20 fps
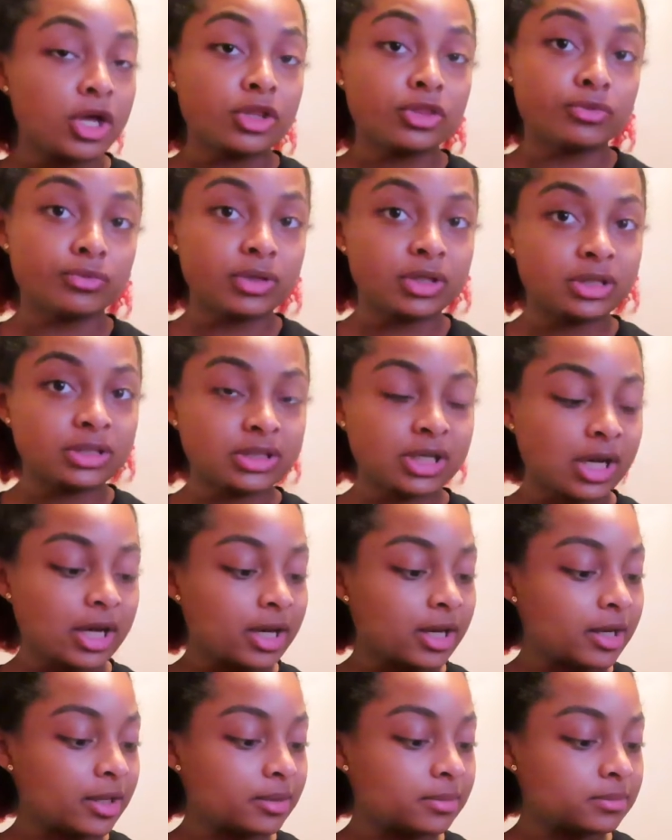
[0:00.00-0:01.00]
3
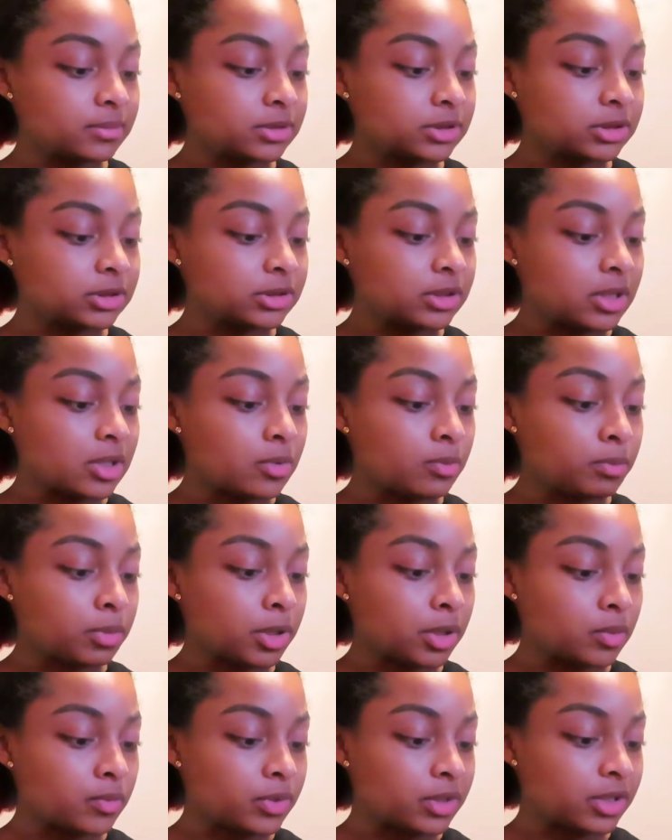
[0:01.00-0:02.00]
times
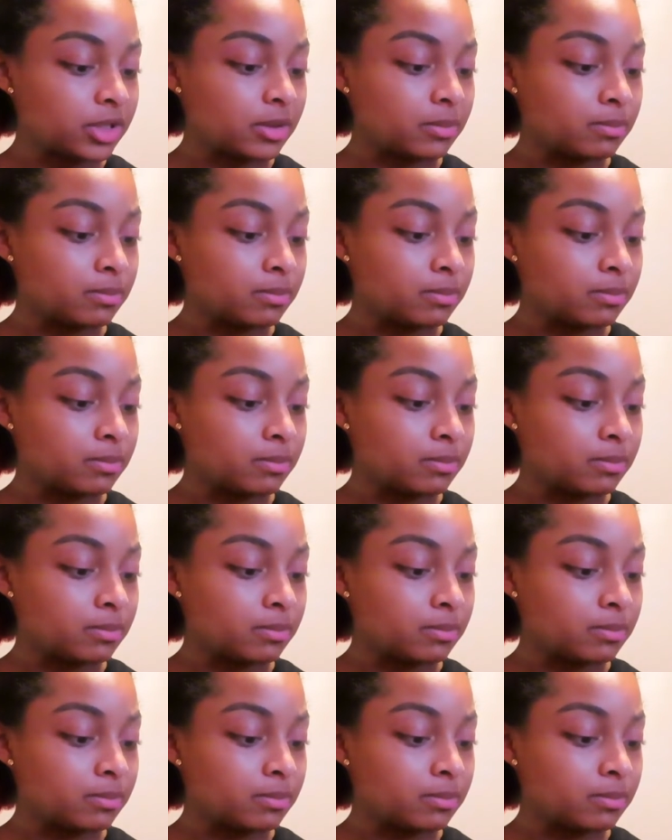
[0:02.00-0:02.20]
per week.